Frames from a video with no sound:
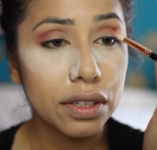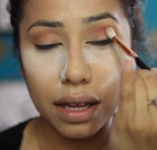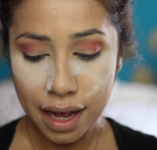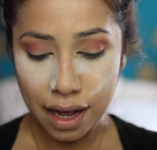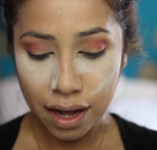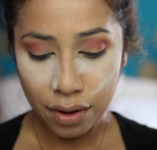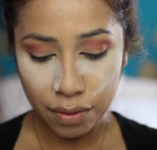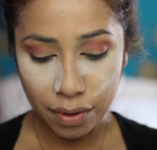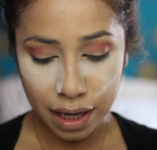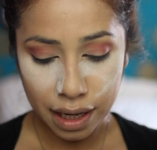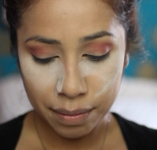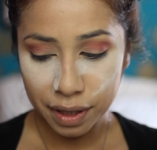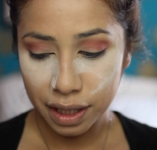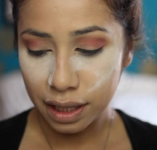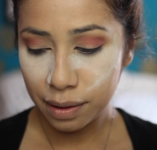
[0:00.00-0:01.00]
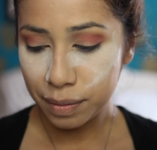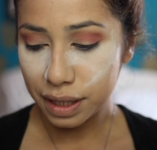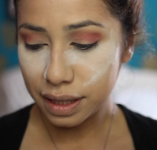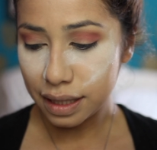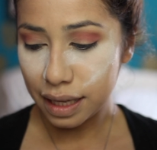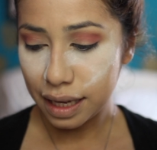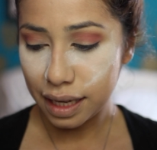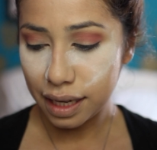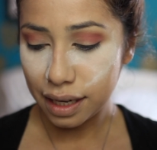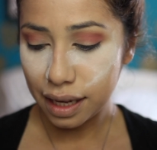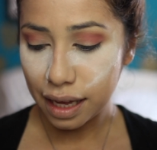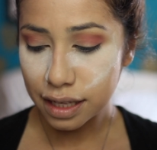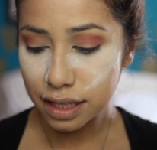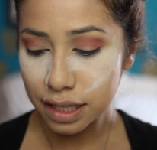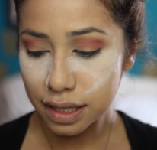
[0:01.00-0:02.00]
Now I'm going to be taking
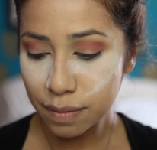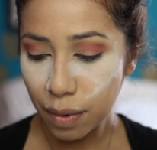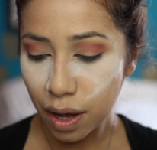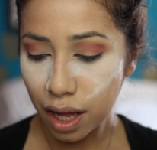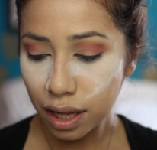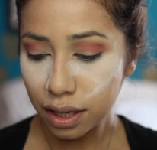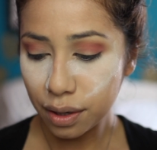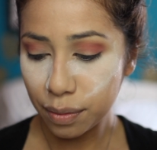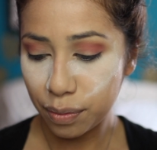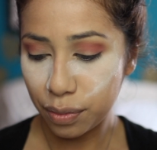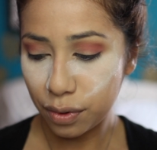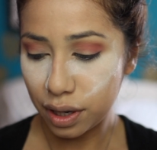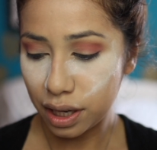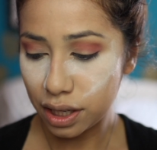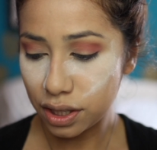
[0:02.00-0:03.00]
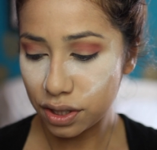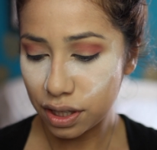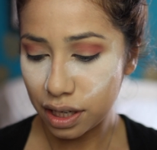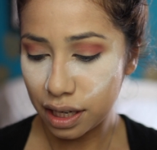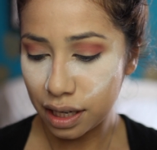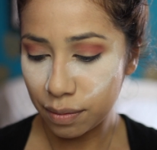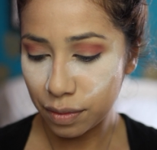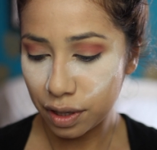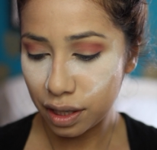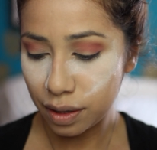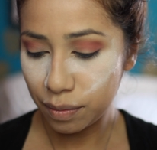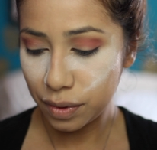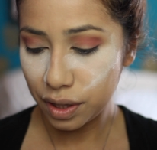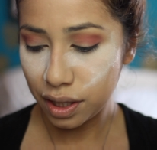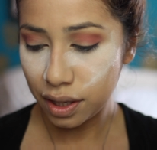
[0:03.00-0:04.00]
a smaller brush, and I'm going
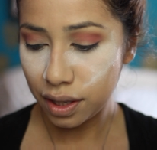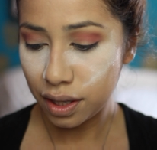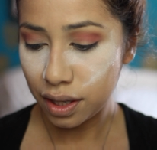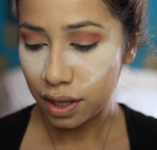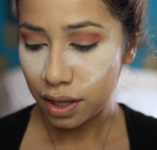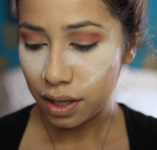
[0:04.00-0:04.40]
to be